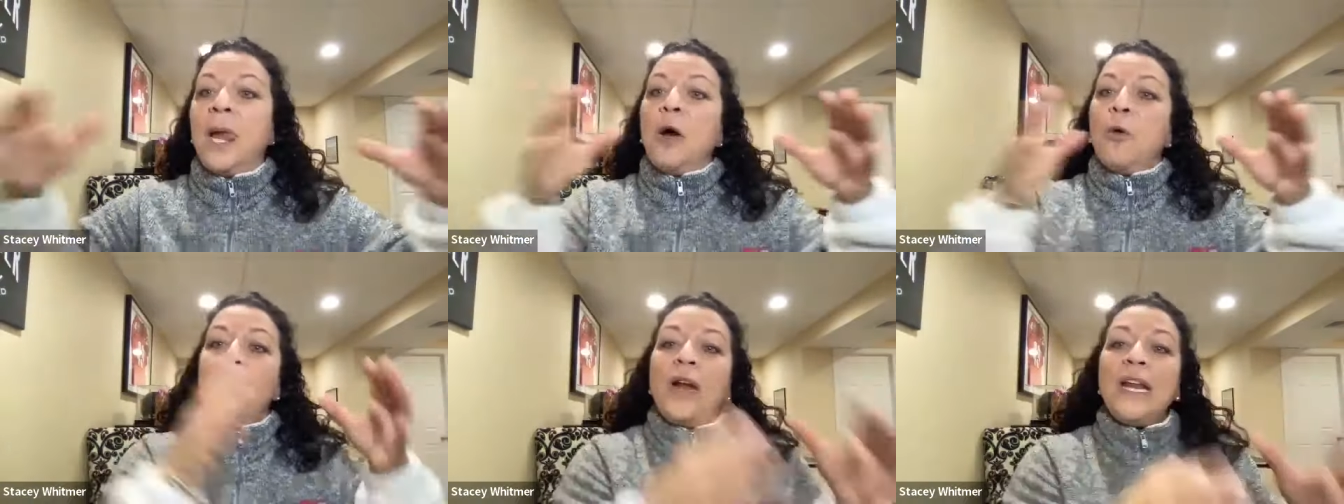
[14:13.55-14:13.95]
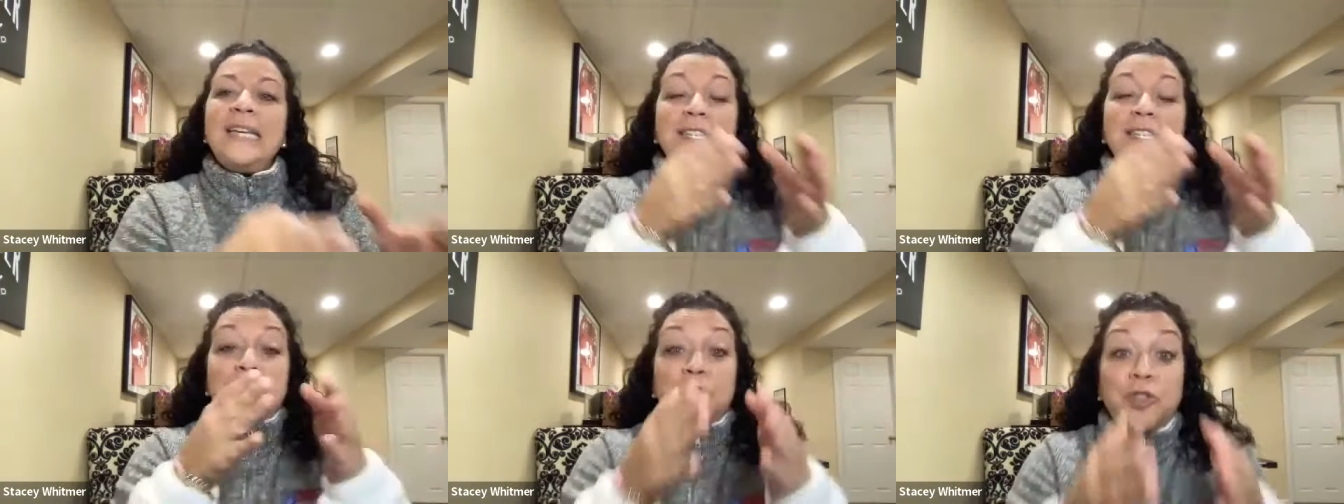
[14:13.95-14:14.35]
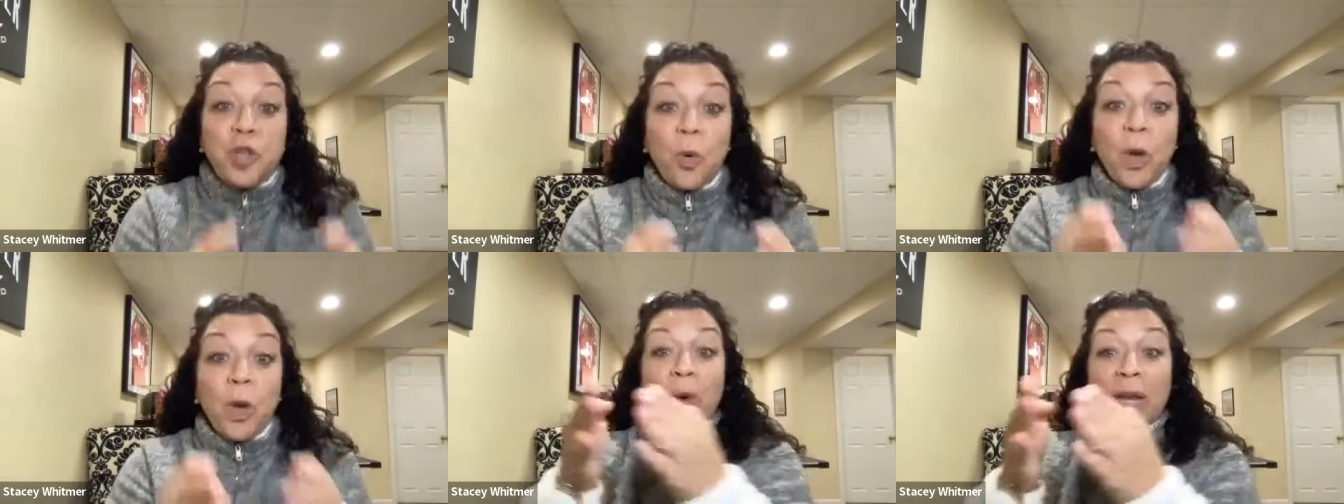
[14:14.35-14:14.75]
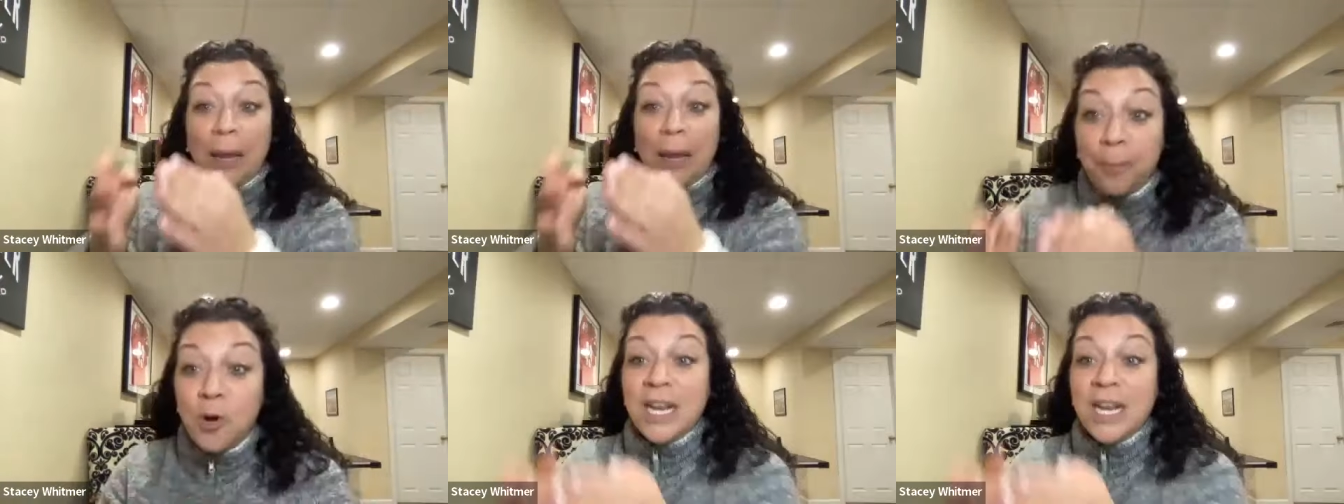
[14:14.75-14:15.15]
What is this doing when I
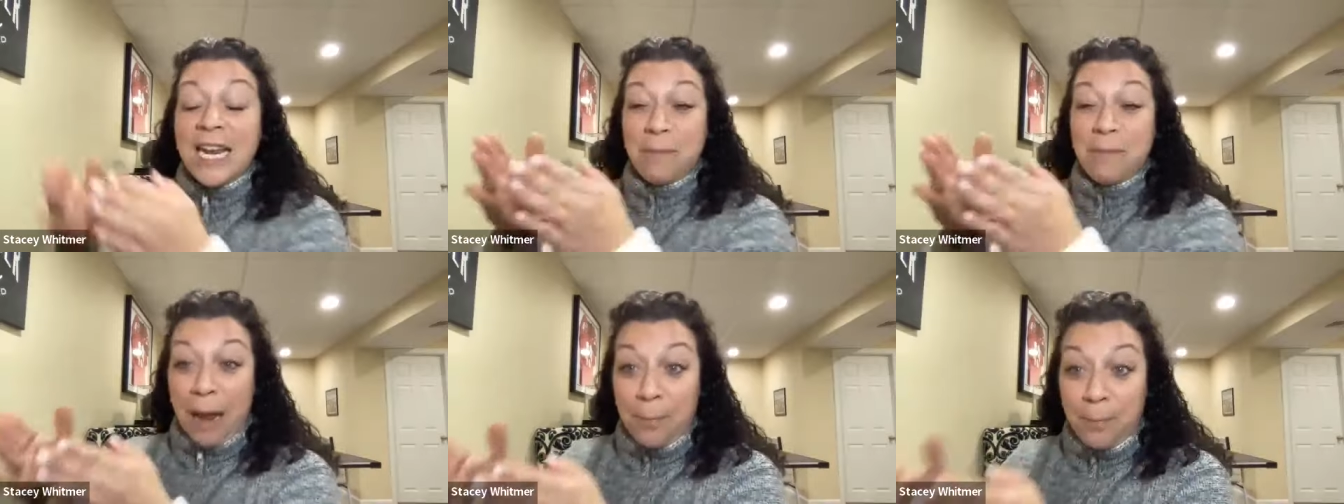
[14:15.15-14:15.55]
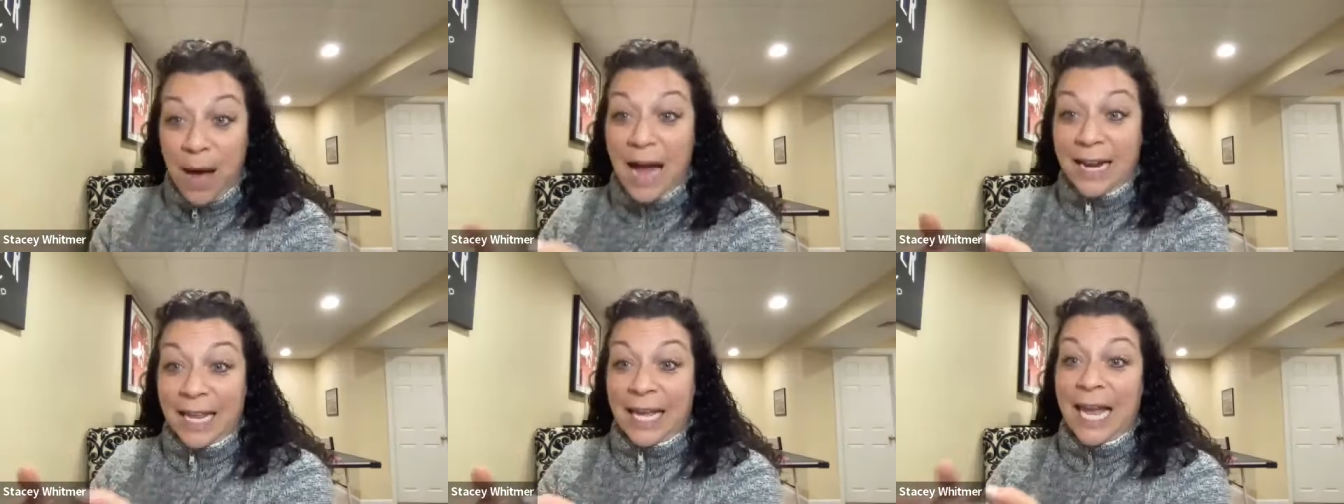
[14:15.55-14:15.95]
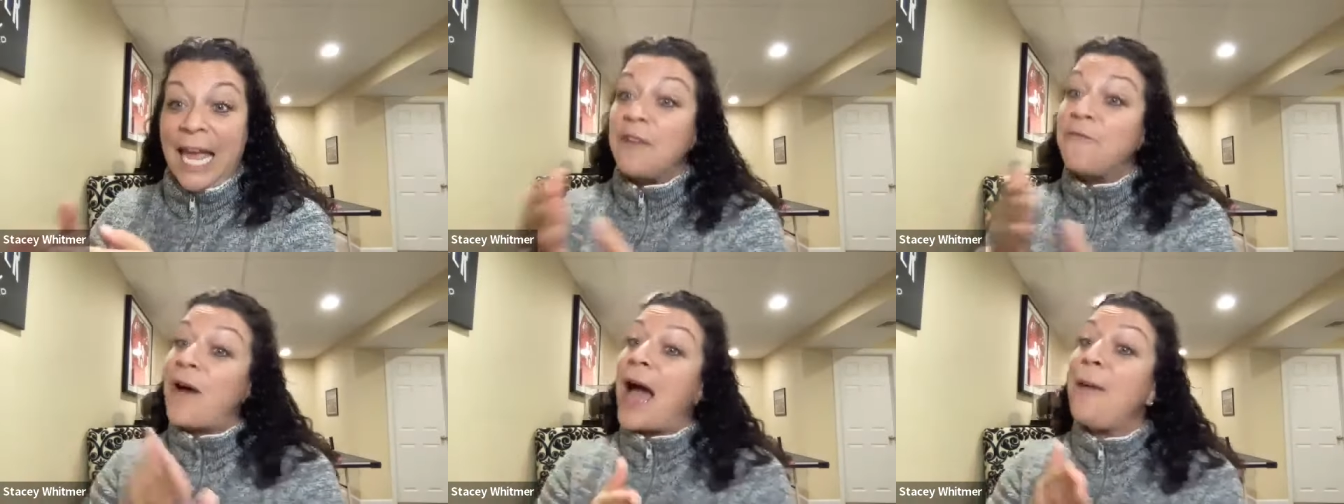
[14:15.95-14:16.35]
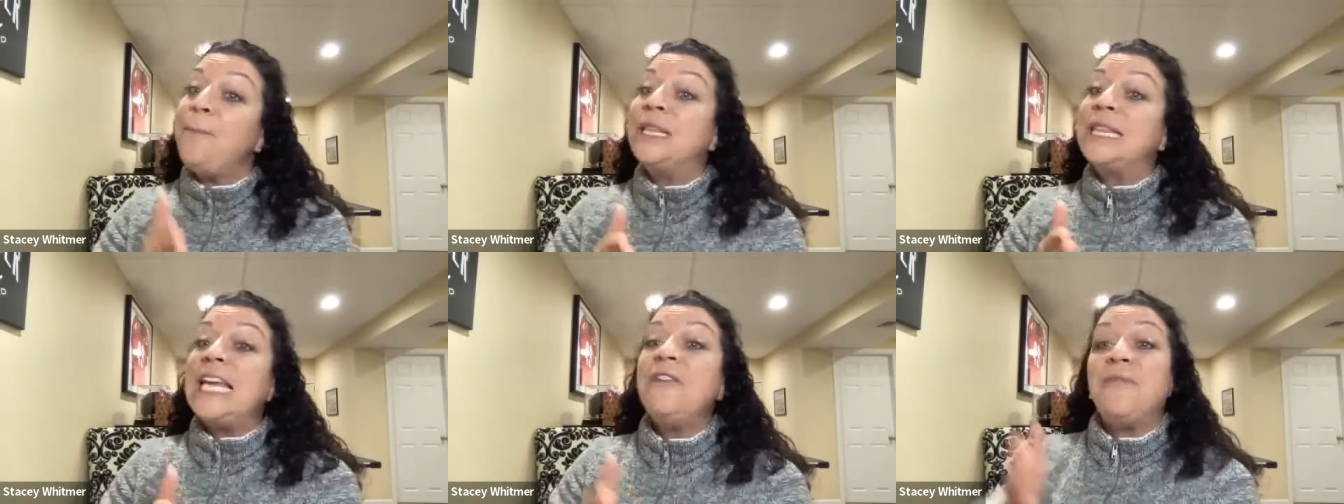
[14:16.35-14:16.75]
put it in my body? If I
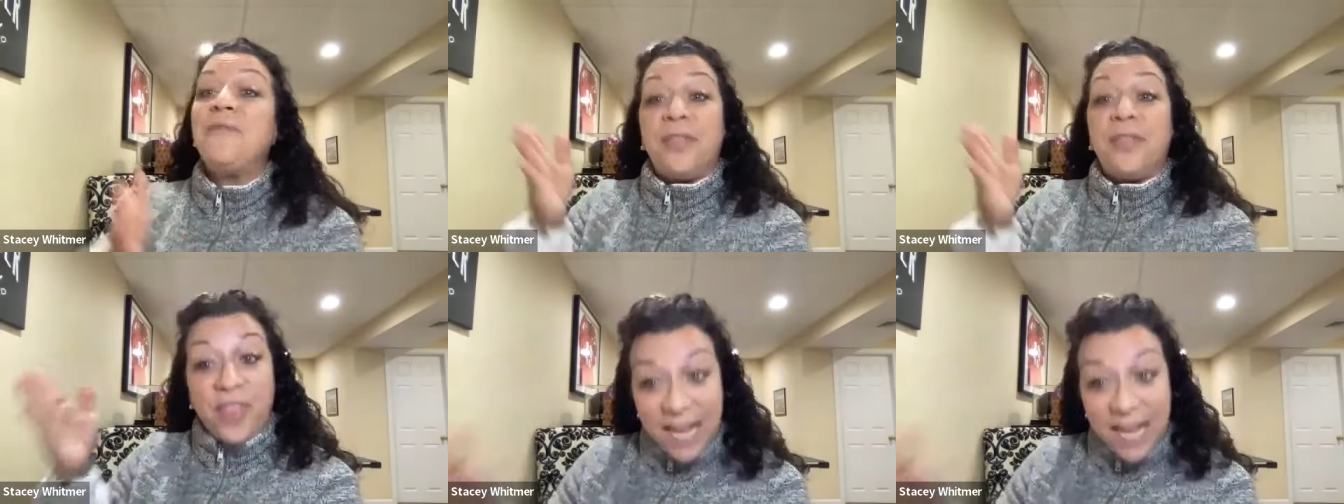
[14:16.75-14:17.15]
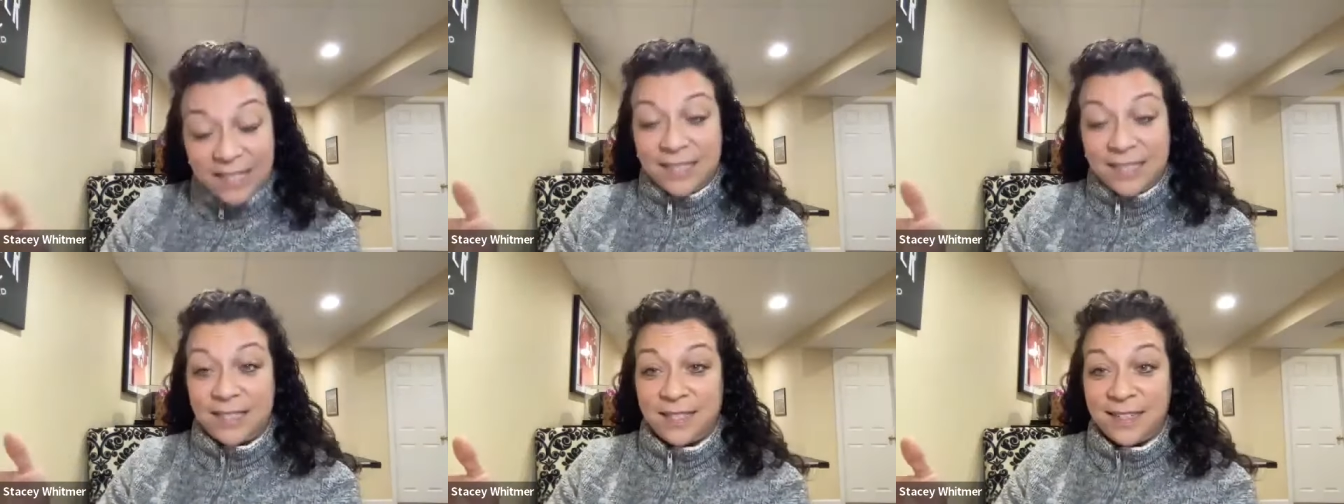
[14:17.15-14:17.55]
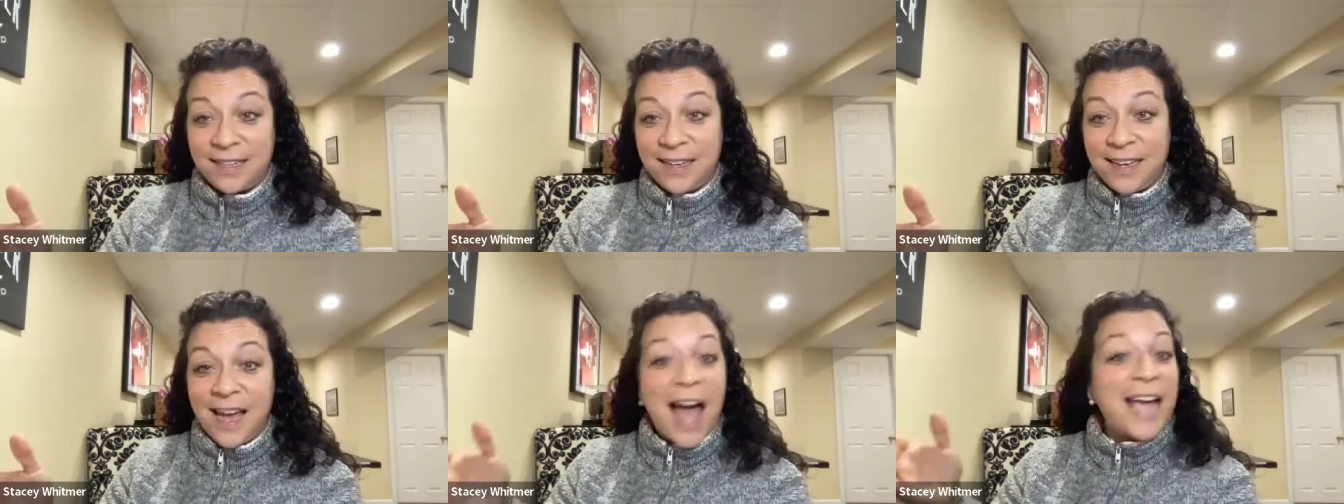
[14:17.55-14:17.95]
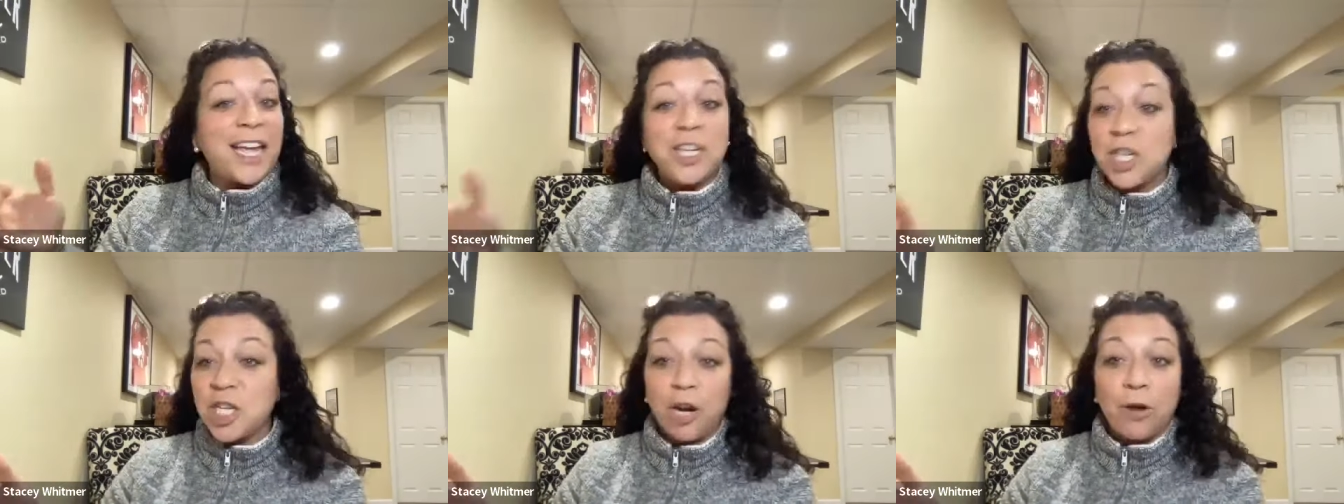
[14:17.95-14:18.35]
believe in this, I
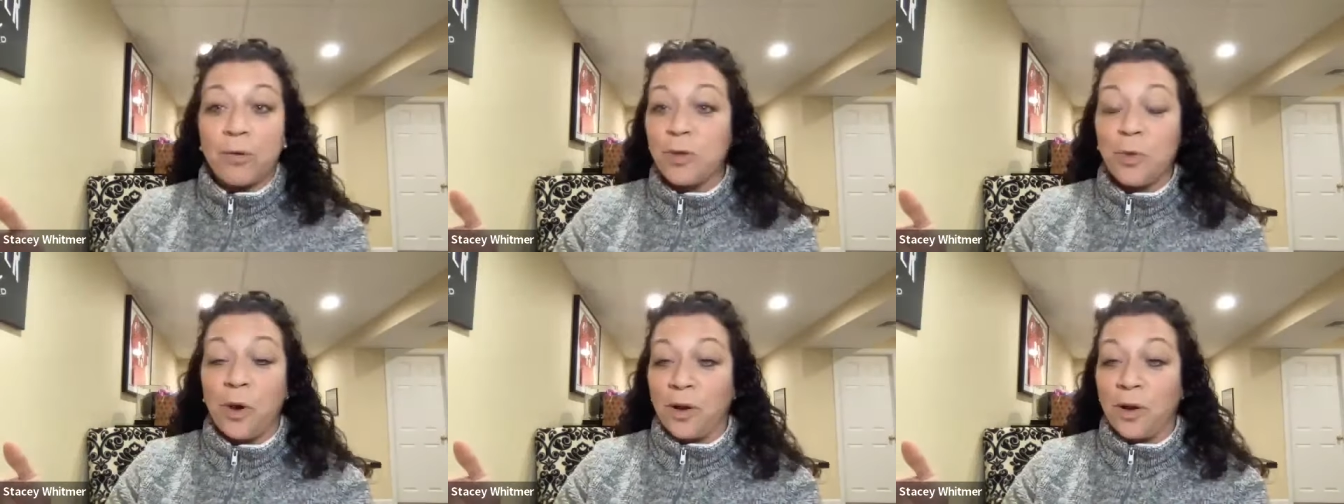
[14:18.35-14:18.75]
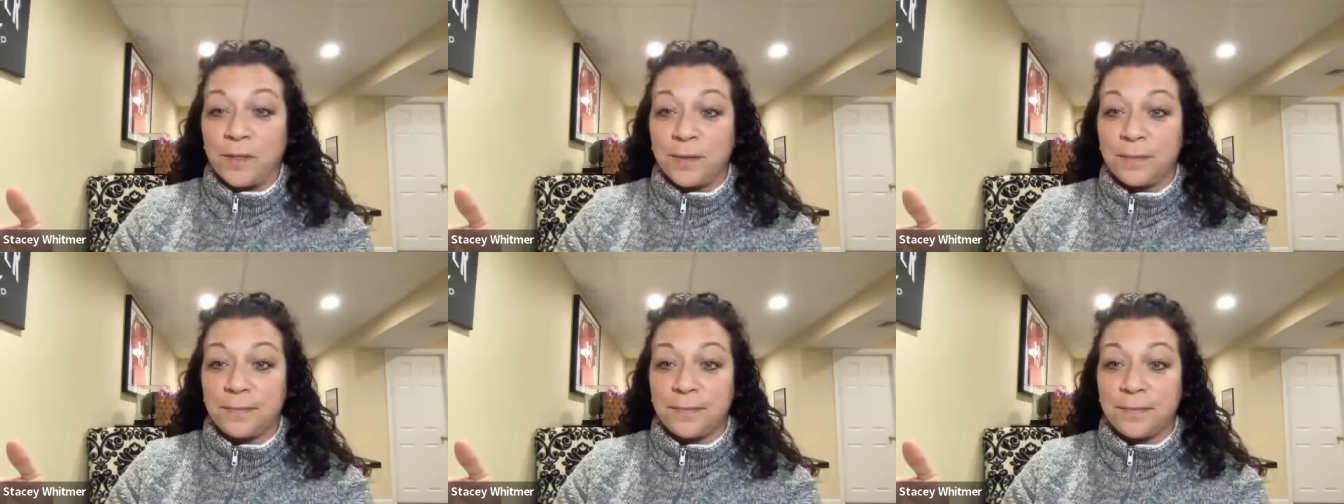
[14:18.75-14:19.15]
can share it with the world.